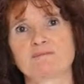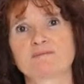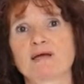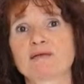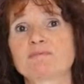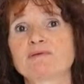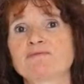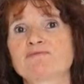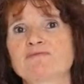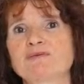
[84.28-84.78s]

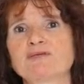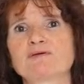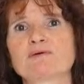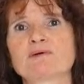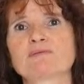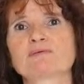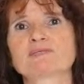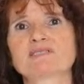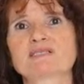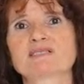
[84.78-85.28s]
Maybe for you
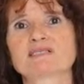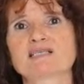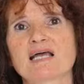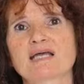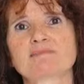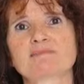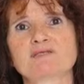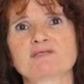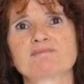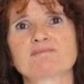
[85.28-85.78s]
it was the
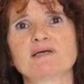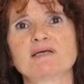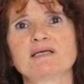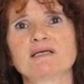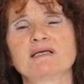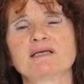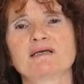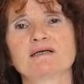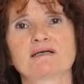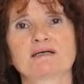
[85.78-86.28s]
same as
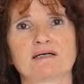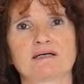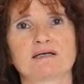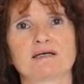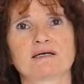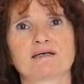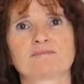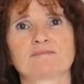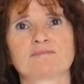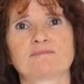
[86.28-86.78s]
me,
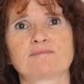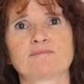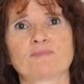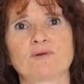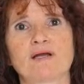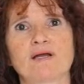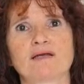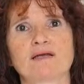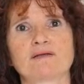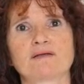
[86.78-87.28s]

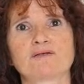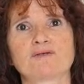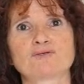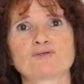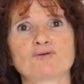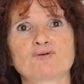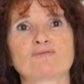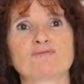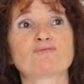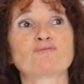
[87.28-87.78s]
where you
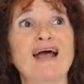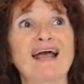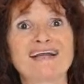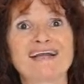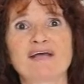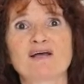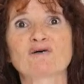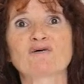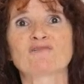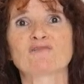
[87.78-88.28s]
sort of ran
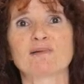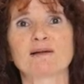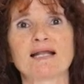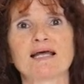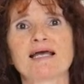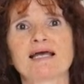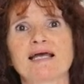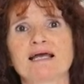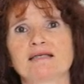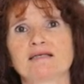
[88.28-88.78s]
out of
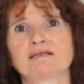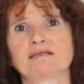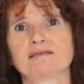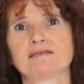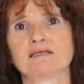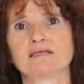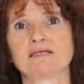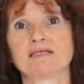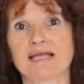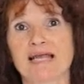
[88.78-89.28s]
plan.
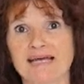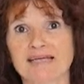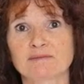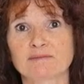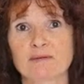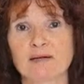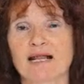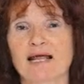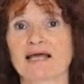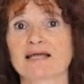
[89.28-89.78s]
You had
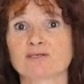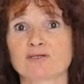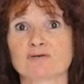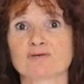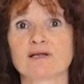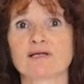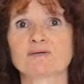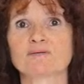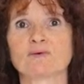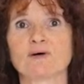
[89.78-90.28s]
a plan, a
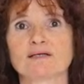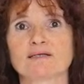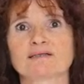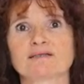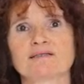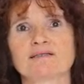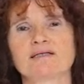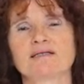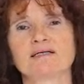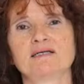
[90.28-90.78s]
great
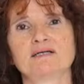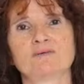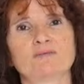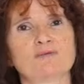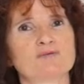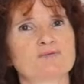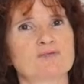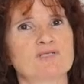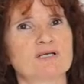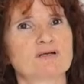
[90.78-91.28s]
one,
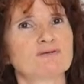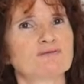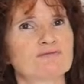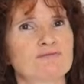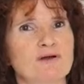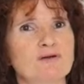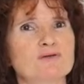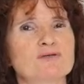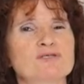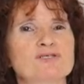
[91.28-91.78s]
which was so
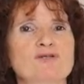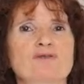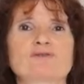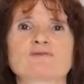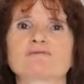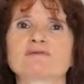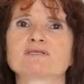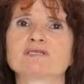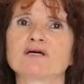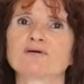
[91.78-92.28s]
focused on
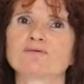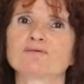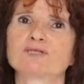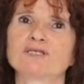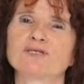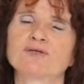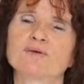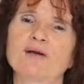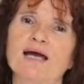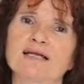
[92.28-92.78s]
the result
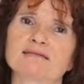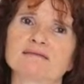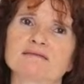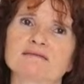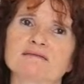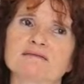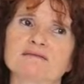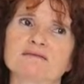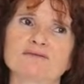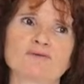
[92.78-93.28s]
that you
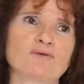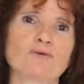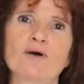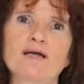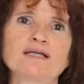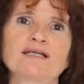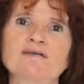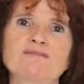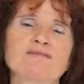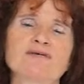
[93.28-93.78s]
hadn't thought
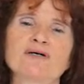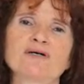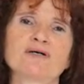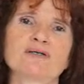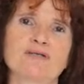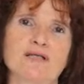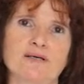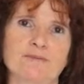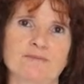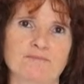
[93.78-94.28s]
any
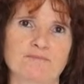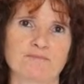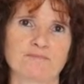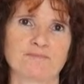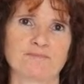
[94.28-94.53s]
further.